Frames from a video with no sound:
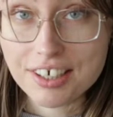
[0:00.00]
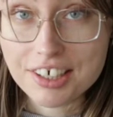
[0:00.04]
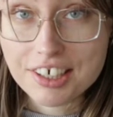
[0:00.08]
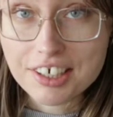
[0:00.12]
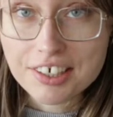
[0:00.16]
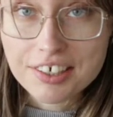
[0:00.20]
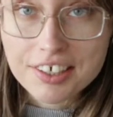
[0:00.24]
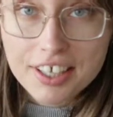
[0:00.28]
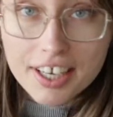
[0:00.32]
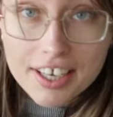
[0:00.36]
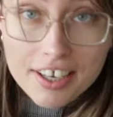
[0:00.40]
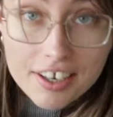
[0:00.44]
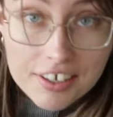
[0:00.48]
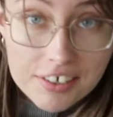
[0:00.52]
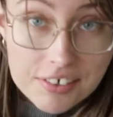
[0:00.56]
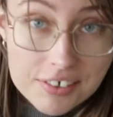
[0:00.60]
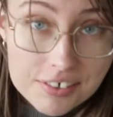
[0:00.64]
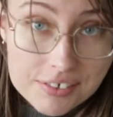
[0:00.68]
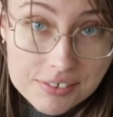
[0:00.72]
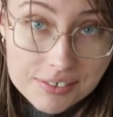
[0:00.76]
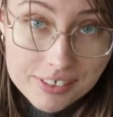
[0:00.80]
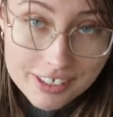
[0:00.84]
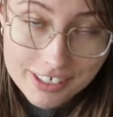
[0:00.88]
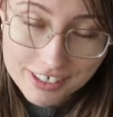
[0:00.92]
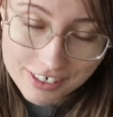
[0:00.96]
Okay, I got
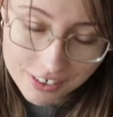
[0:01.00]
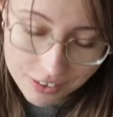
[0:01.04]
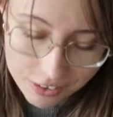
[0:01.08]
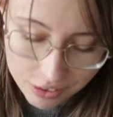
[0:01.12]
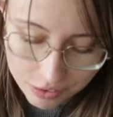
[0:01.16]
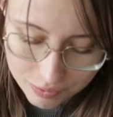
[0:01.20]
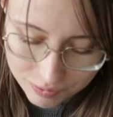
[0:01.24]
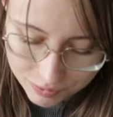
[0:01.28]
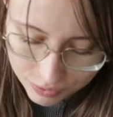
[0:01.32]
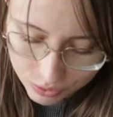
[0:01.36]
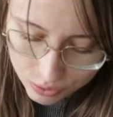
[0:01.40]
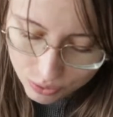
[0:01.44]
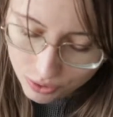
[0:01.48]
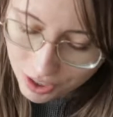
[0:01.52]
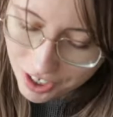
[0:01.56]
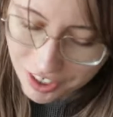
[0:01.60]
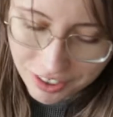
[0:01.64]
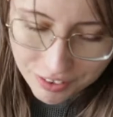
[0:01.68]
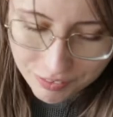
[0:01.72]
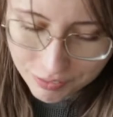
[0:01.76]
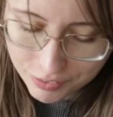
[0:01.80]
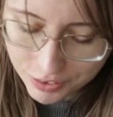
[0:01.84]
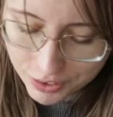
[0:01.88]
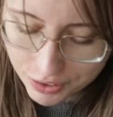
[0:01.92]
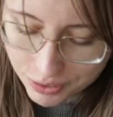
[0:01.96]
rid of quite a
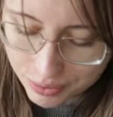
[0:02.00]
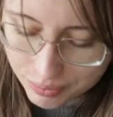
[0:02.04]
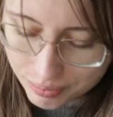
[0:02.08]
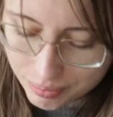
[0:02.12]
few,